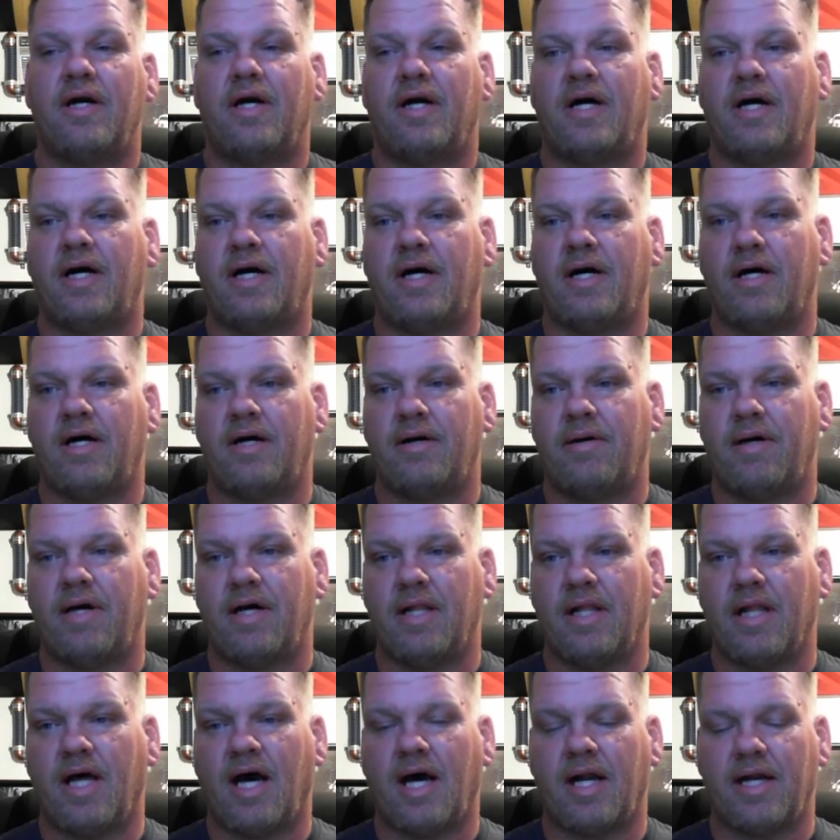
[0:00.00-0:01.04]
uh, a
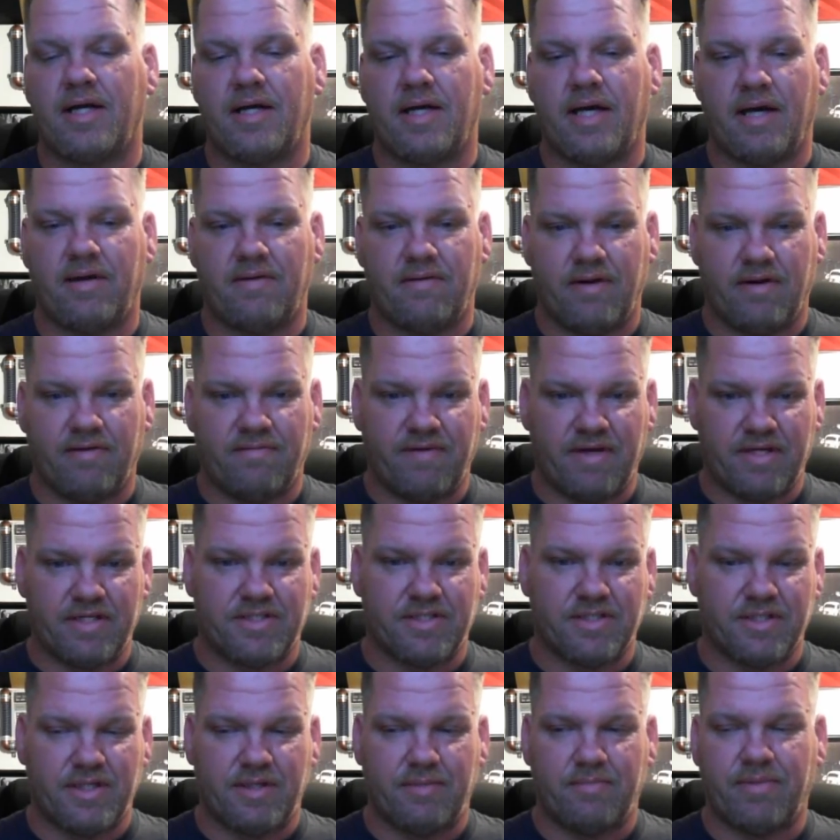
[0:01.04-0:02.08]
lot
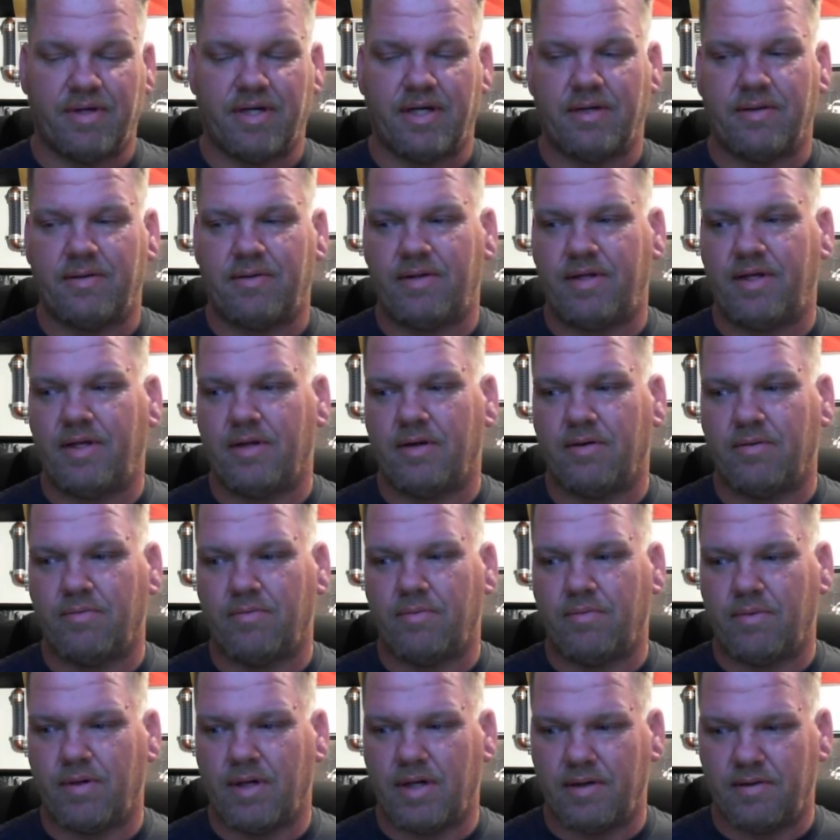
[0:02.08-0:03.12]
eventually but you know
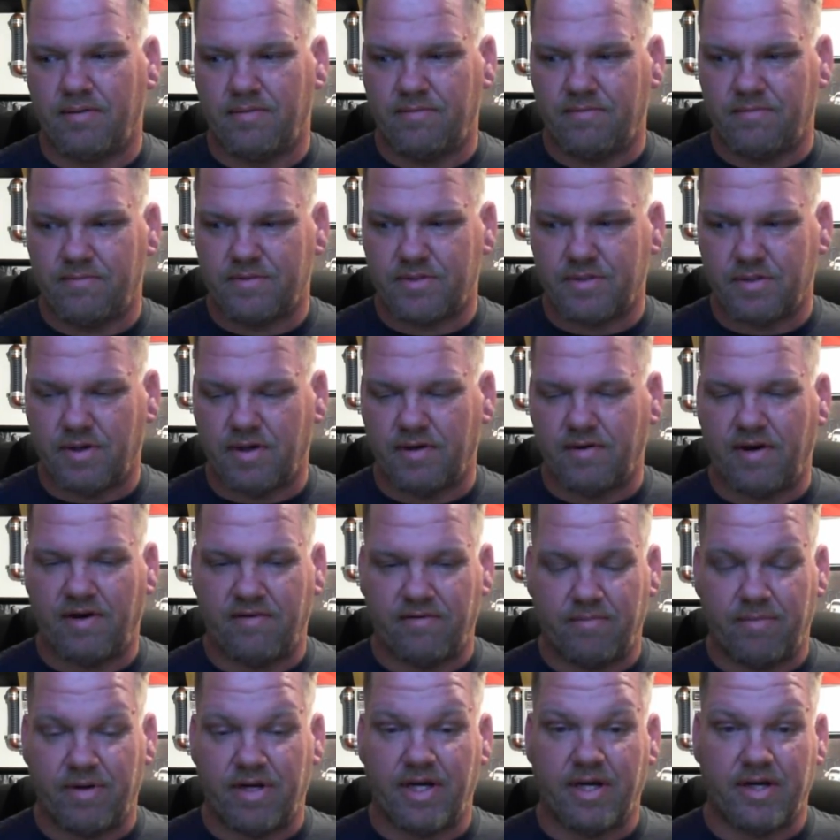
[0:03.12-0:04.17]
so
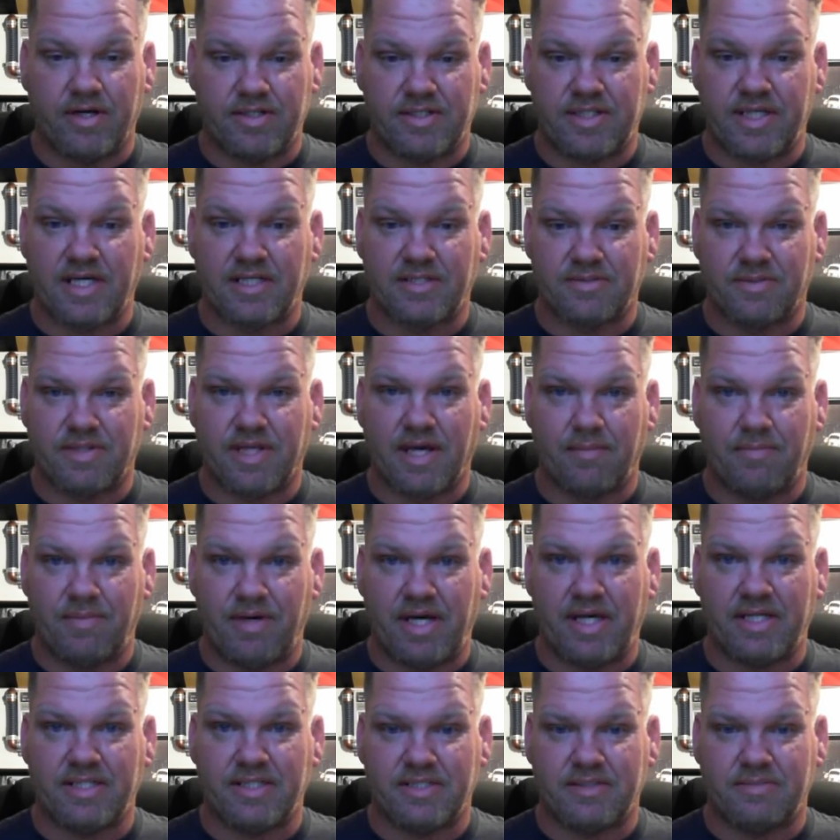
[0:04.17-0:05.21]
everybody understands what that
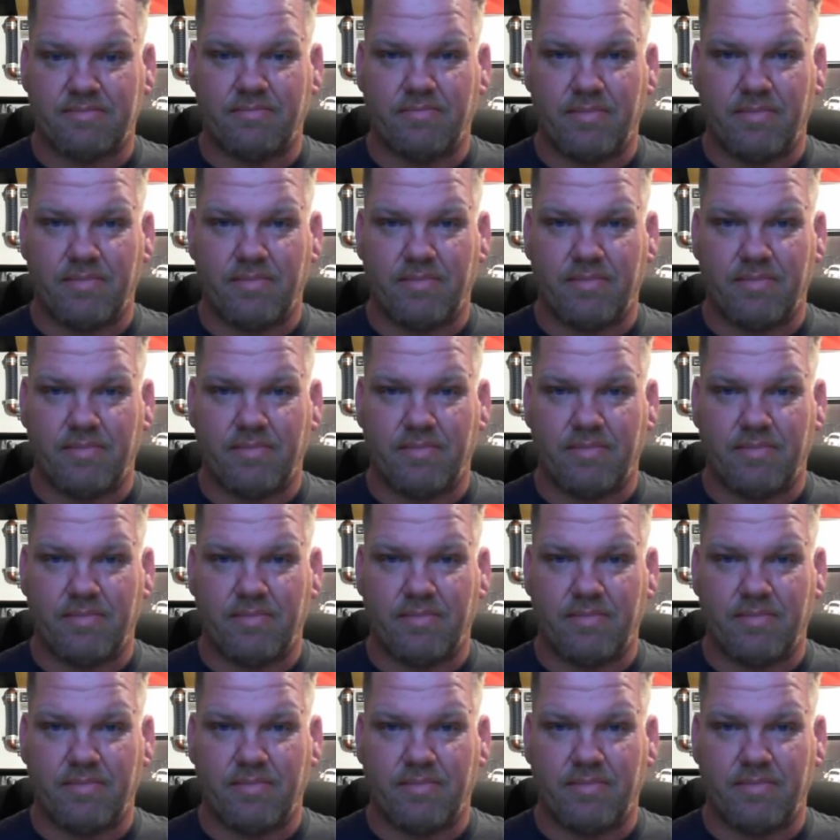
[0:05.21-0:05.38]
means